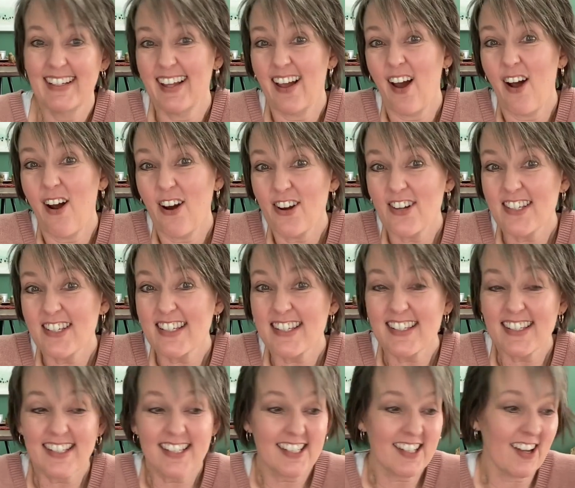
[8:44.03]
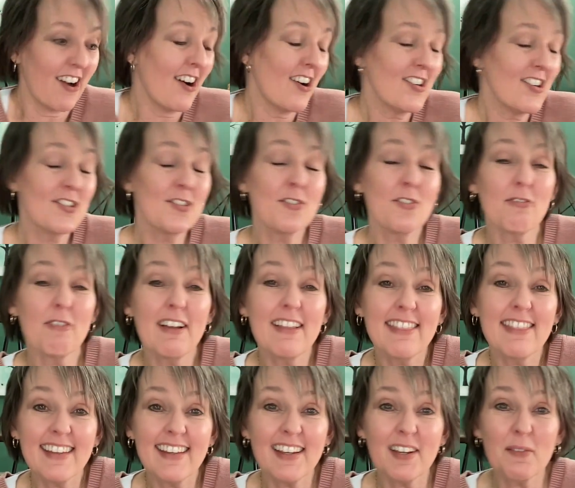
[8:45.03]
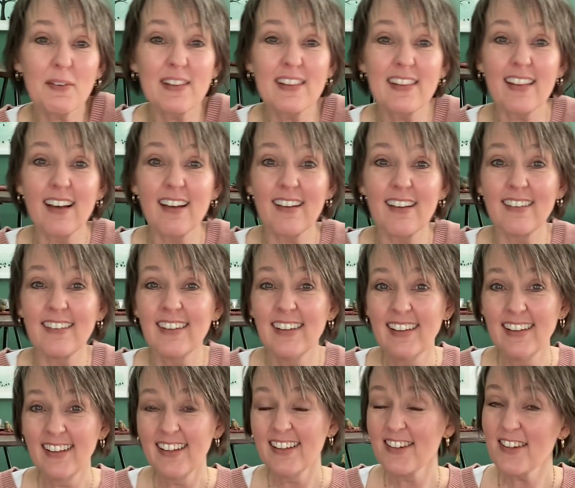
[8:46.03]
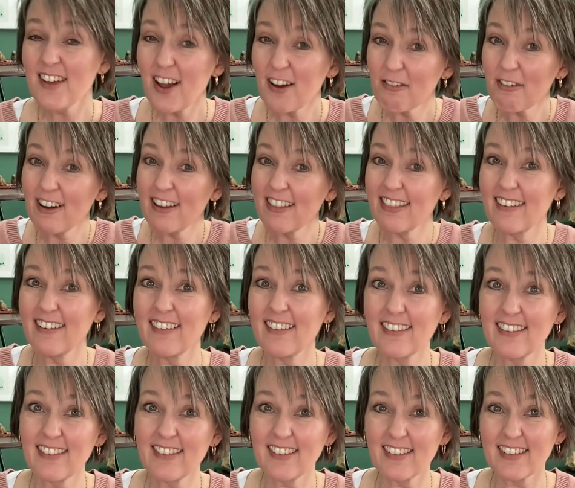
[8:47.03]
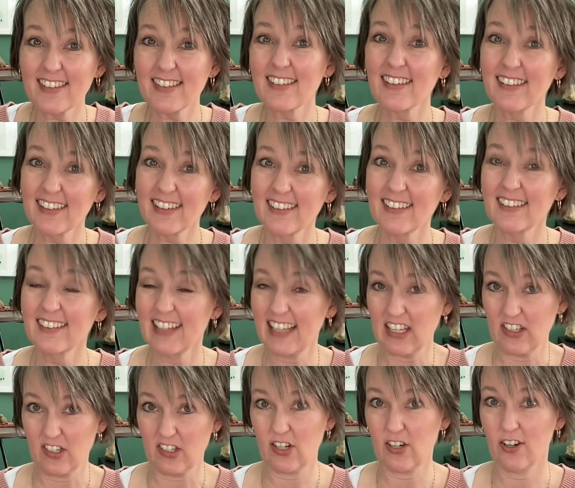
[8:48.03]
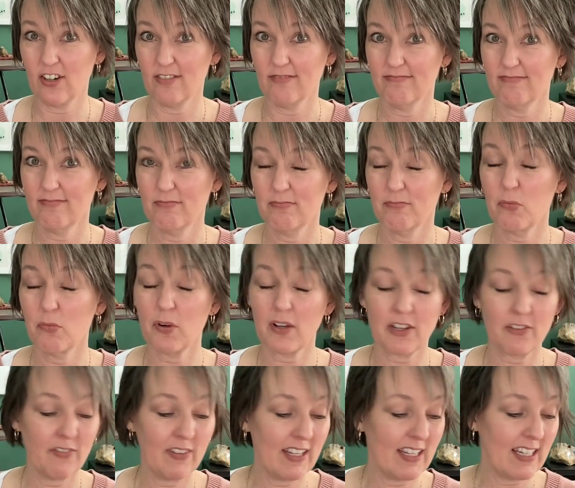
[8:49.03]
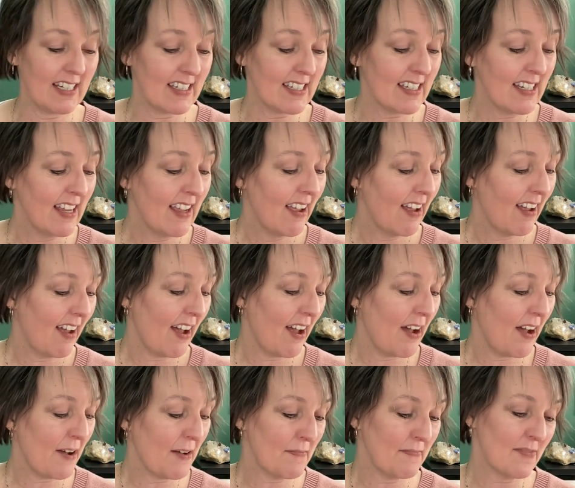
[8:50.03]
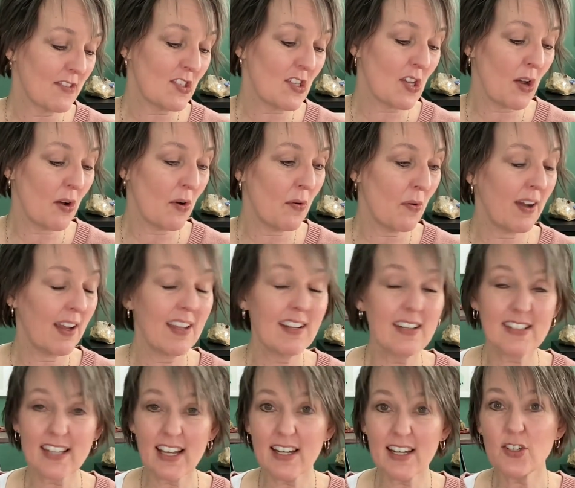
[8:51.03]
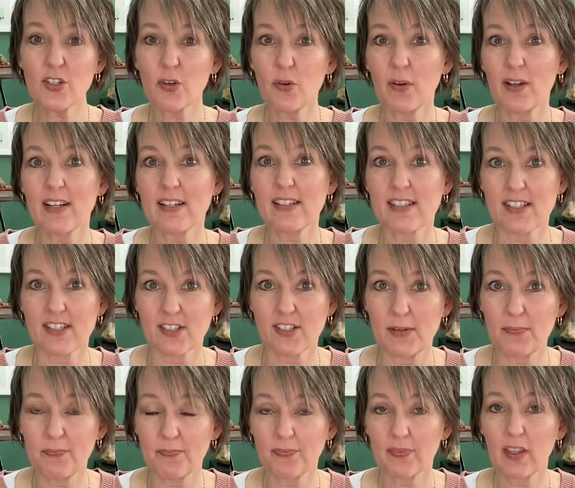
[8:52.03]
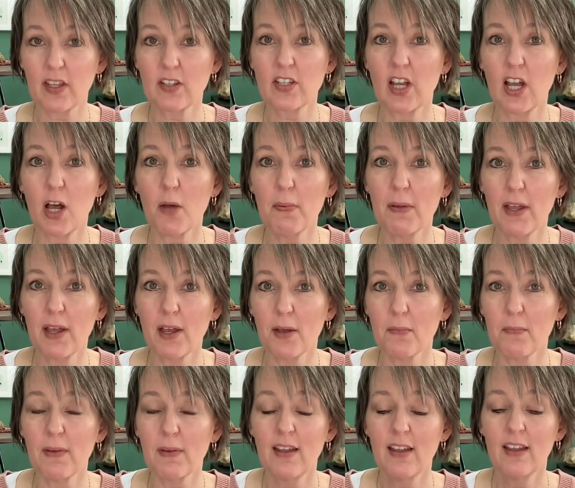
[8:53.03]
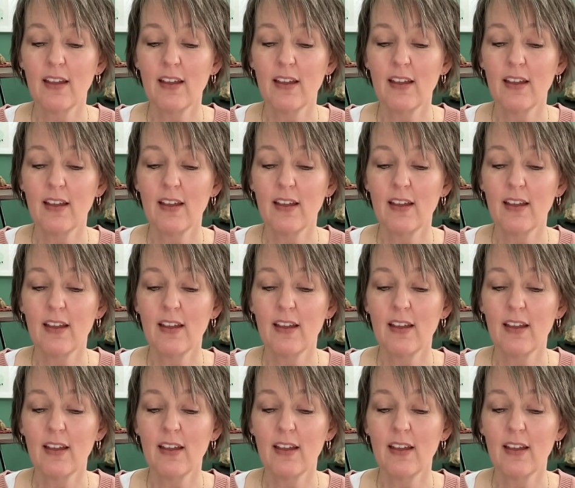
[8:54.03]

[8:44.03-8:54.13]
hard to do the right thing when the not right thing is just a little easier, more convenient. So he decided to create a system to help him